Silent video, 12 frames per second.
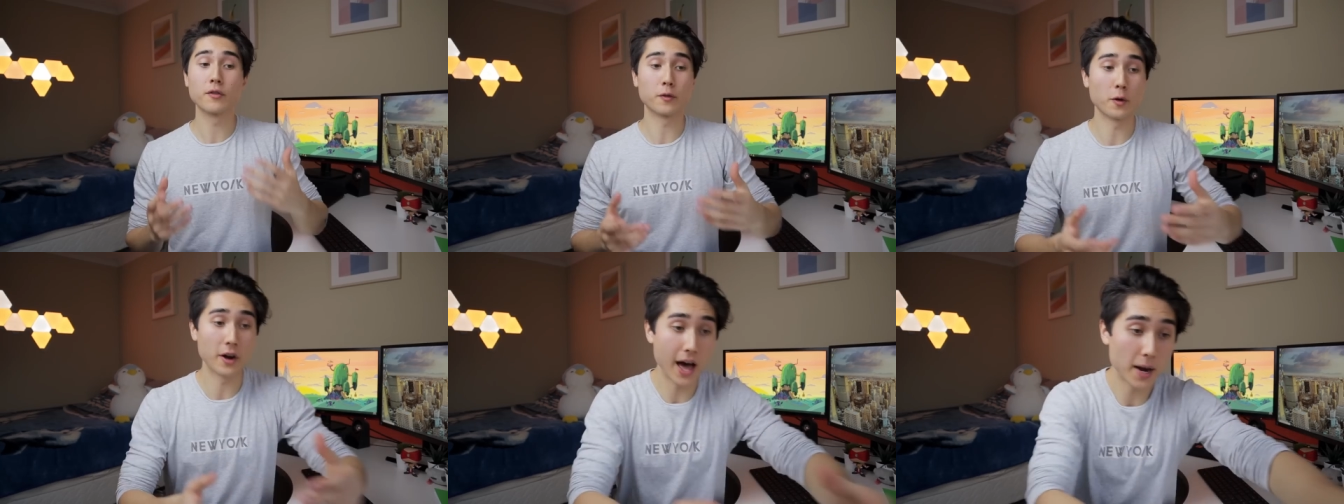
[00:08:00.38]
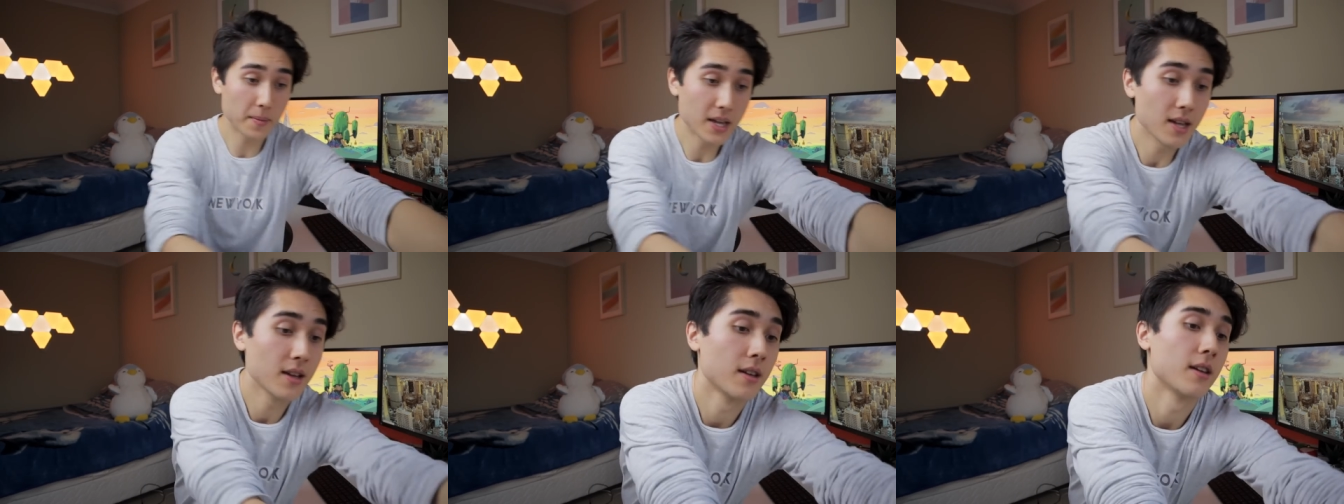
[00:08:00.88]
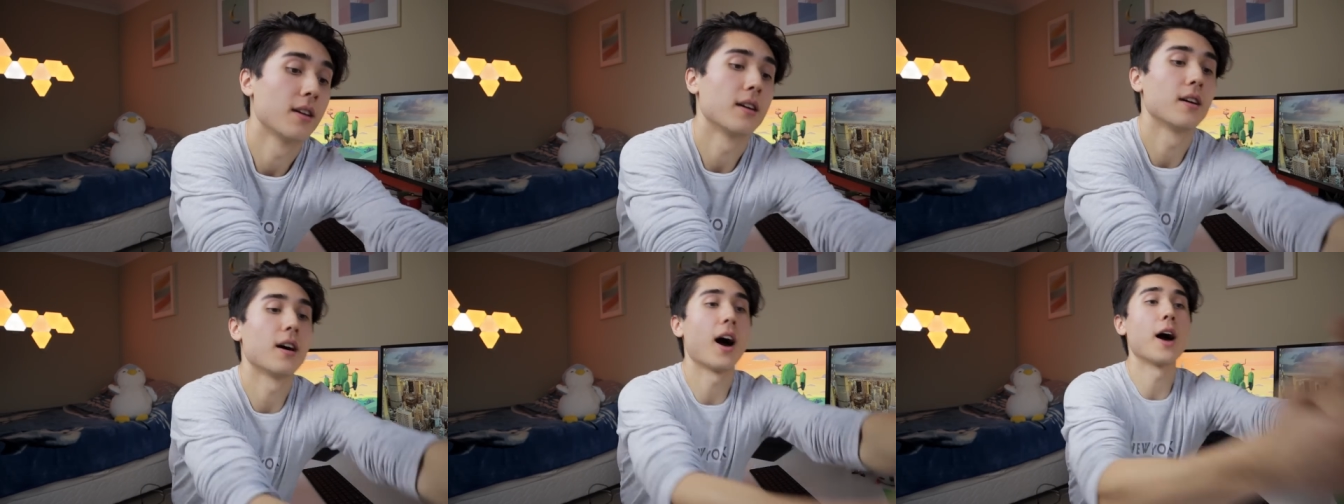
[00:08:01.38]
For anatomy,
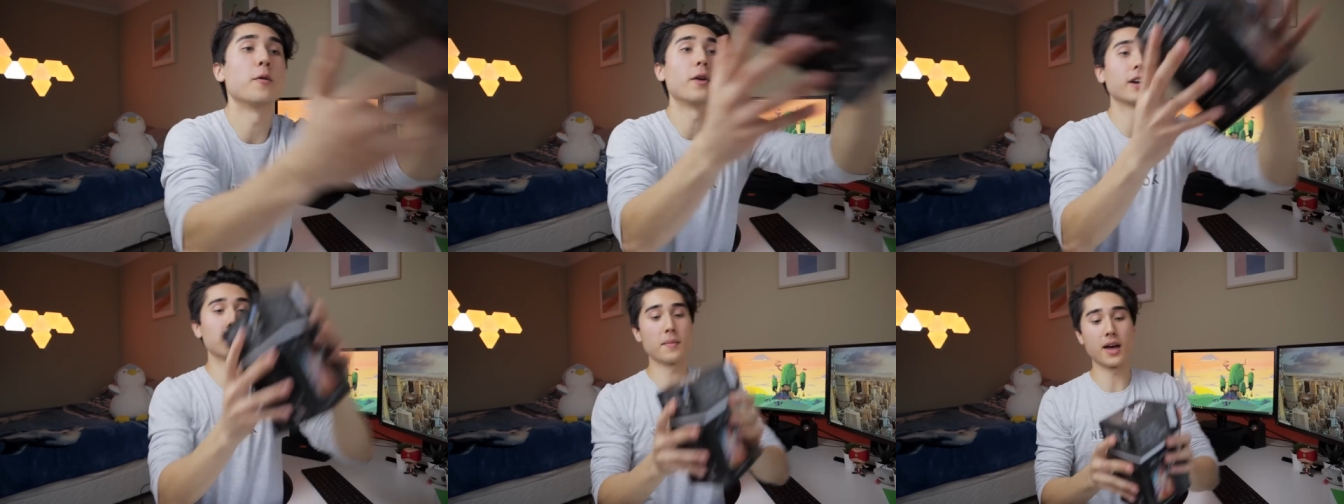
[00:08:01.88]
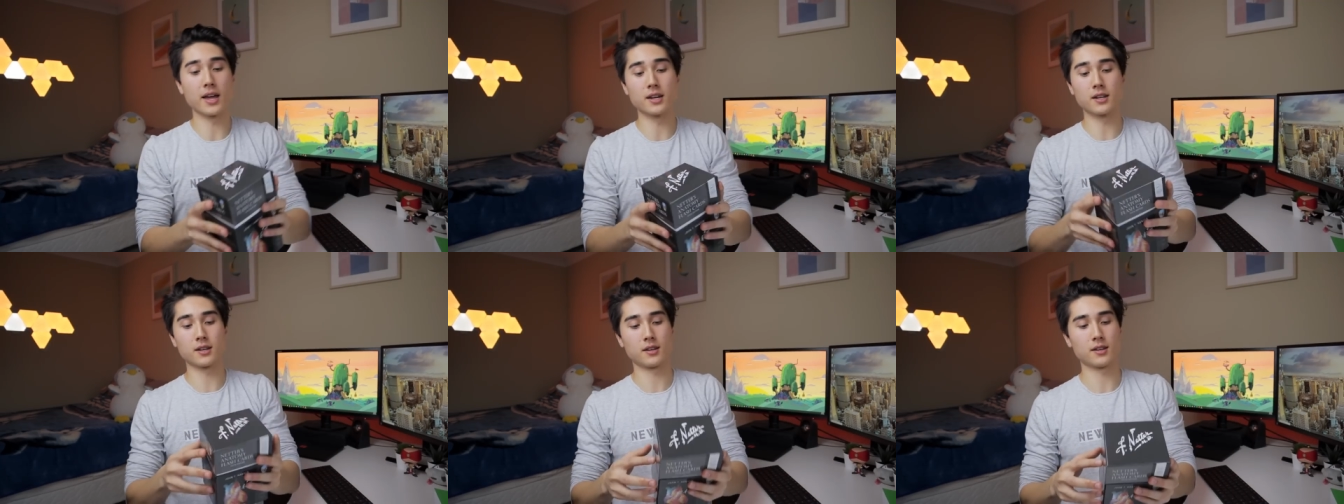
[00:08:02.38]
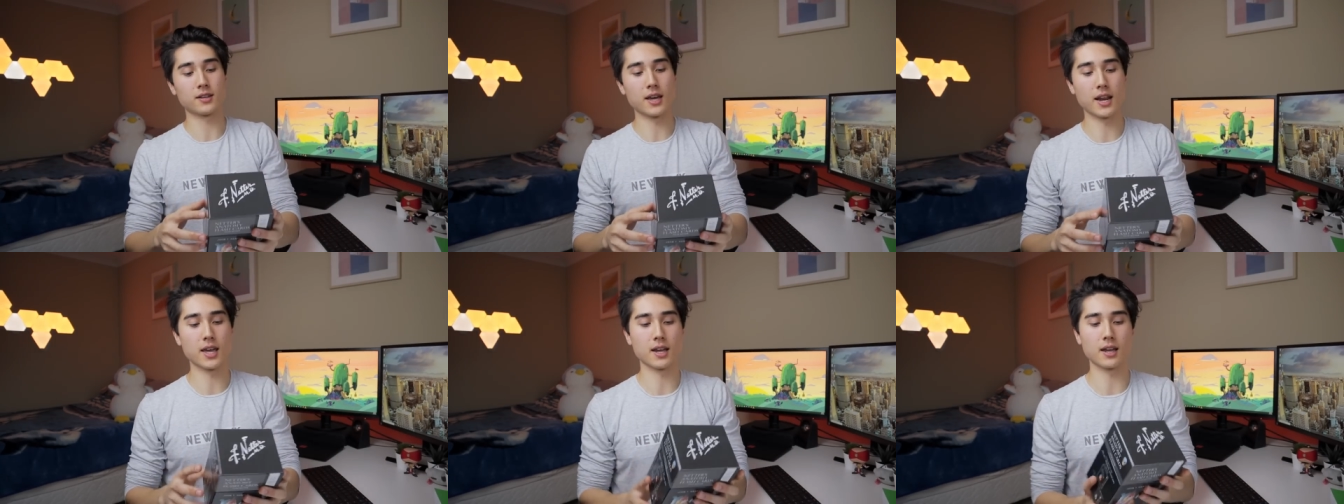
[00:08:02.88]
I'd recommend
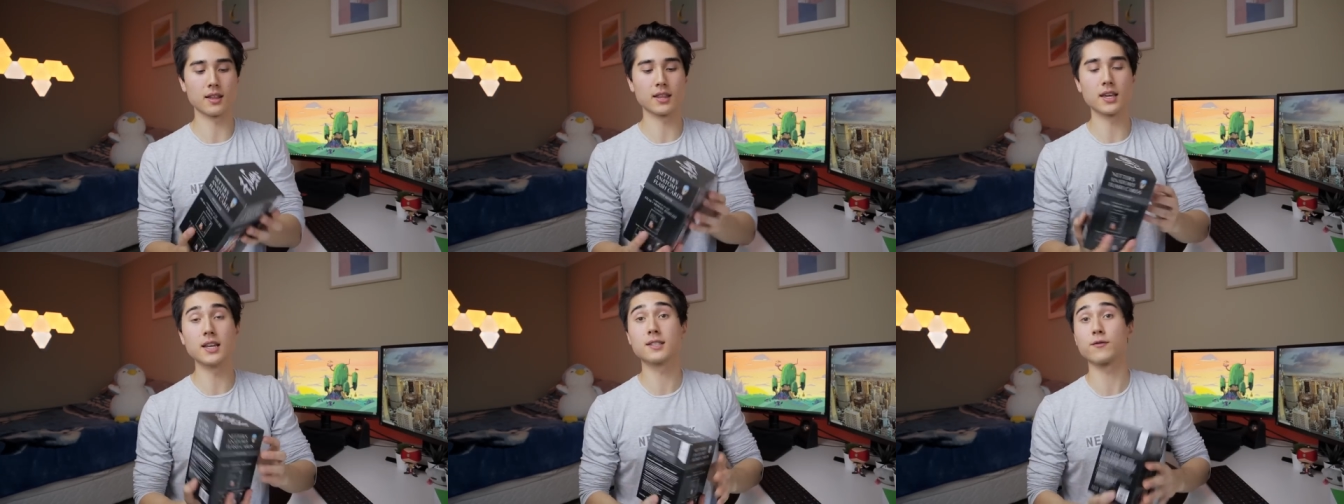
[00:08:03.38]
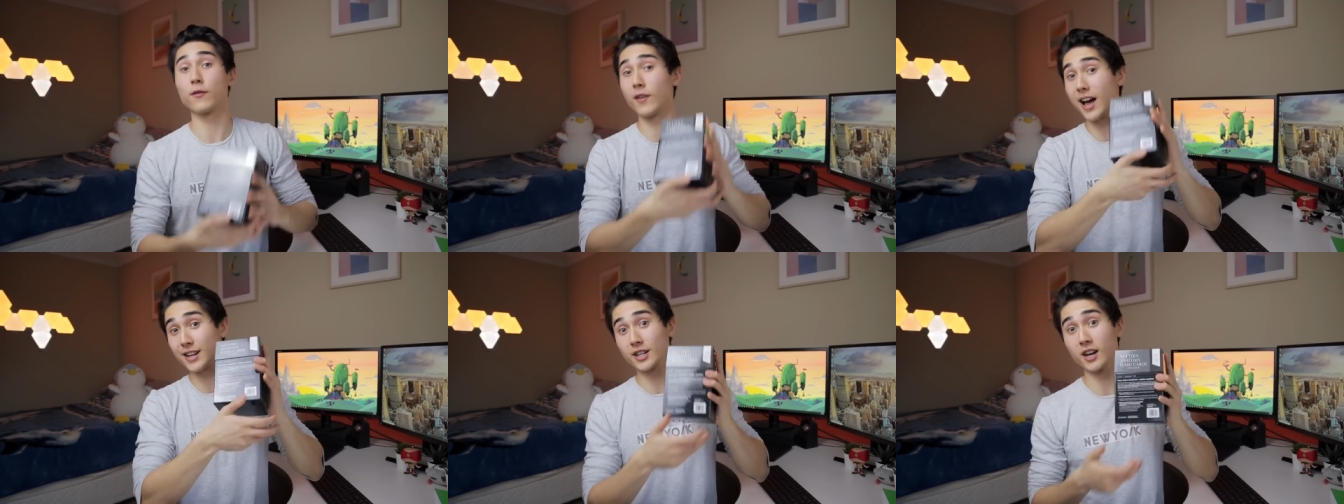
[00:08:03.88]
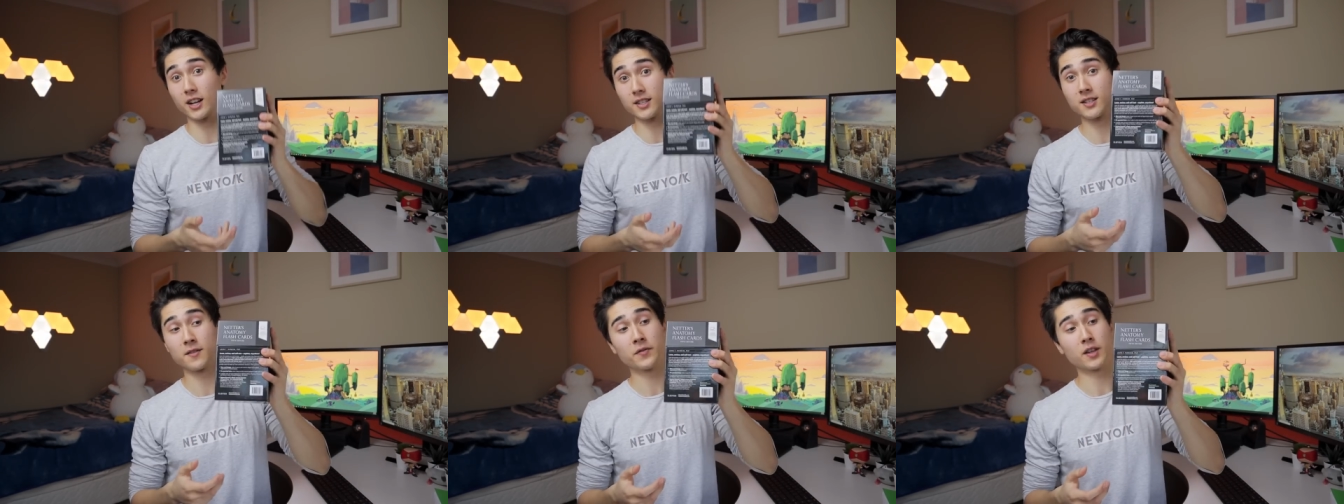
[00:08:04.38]
getting these
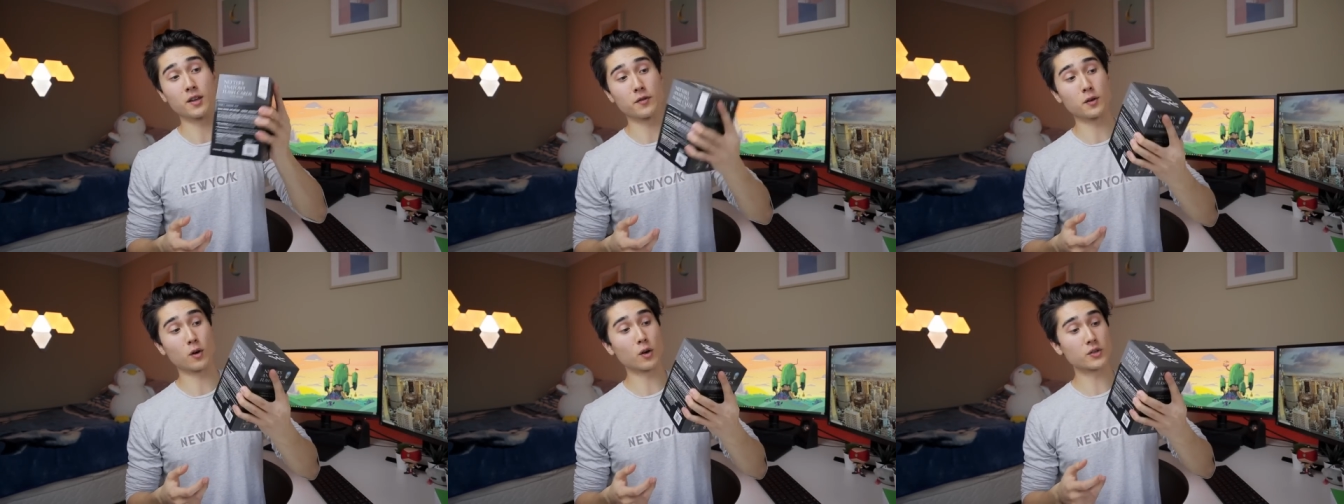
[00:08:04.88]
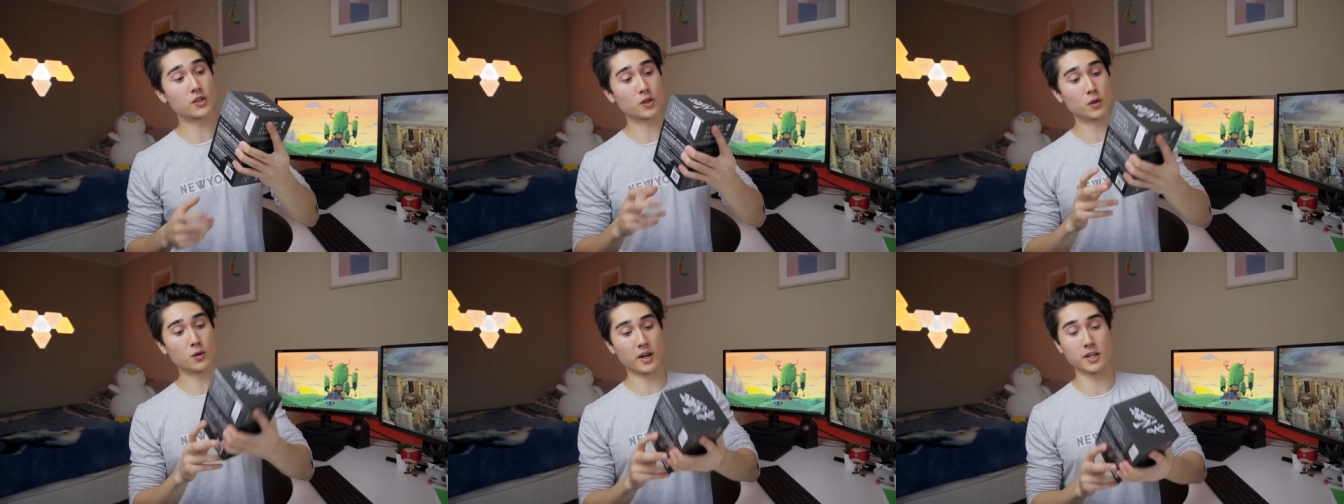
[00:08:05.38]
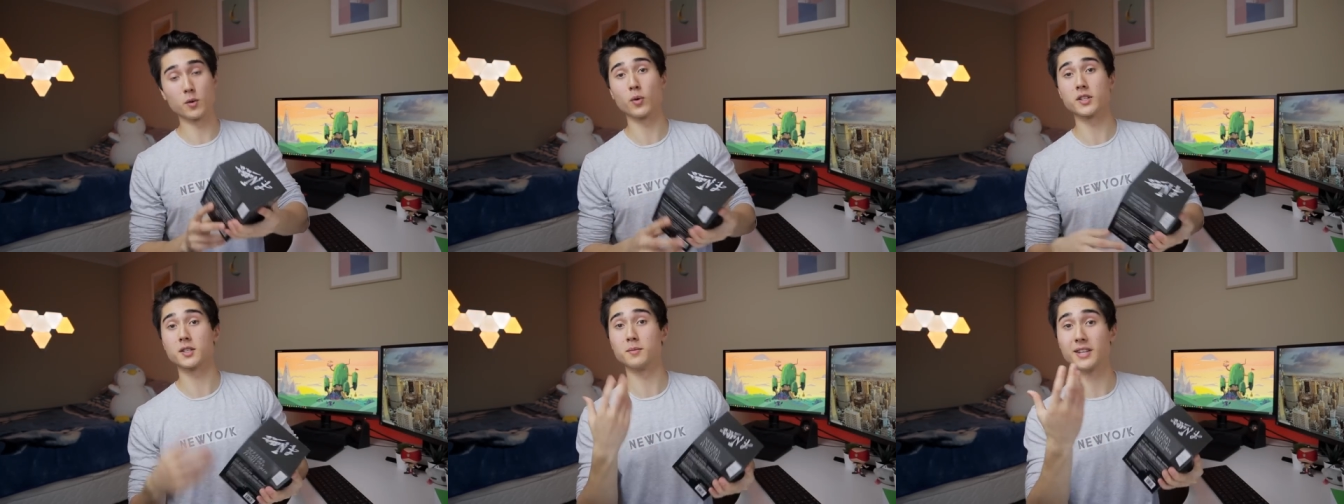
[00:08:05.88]
flashcards. If you're old school and you
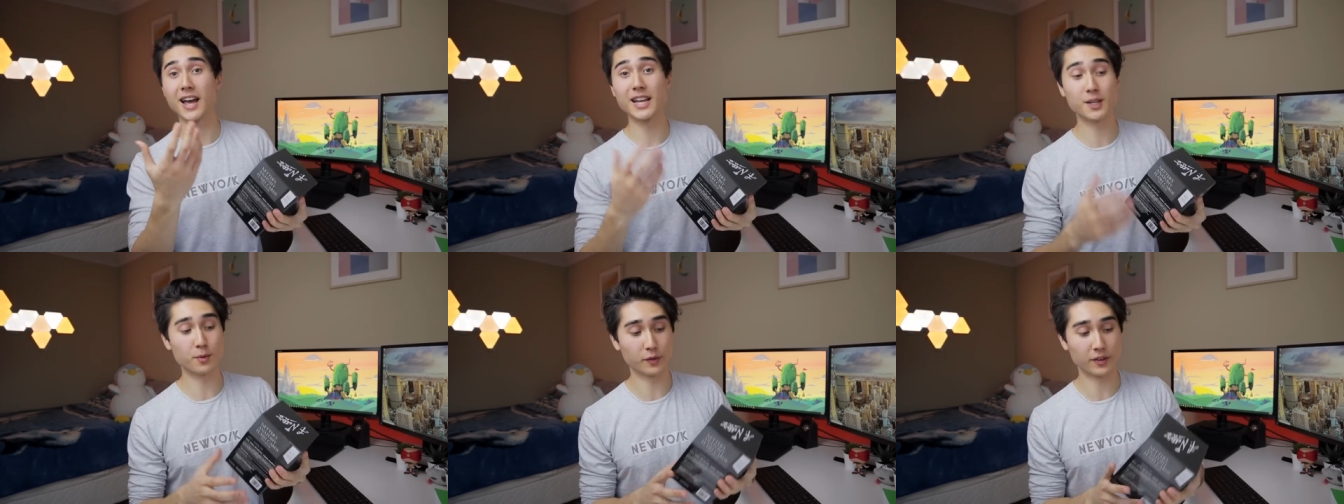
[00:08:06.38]
want some tangible